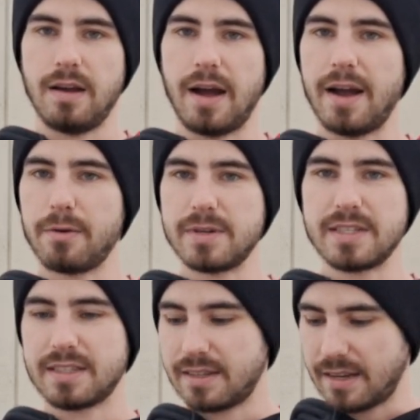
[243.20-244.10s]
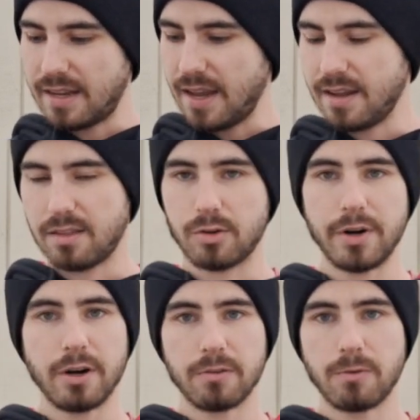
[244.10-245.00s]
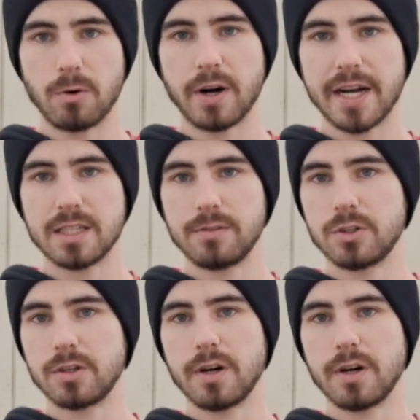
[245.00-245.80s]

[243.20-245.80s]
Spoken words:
I always take 3 or 4 ice fishing